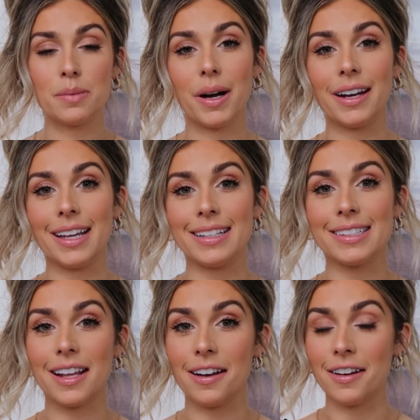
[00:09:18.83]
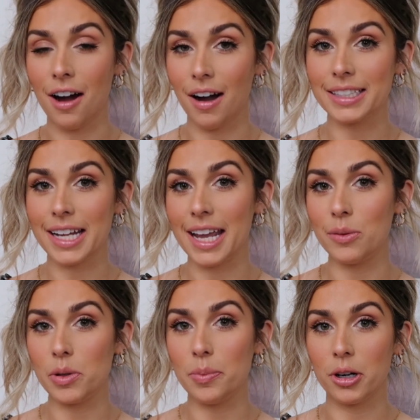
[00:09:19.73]
but it's not a
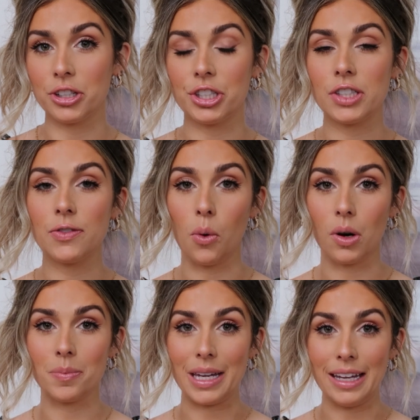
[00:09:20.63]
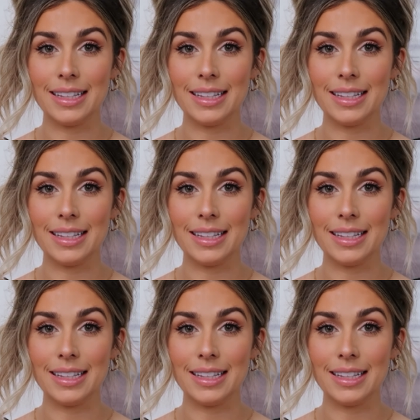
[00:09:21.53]
repurchase for me.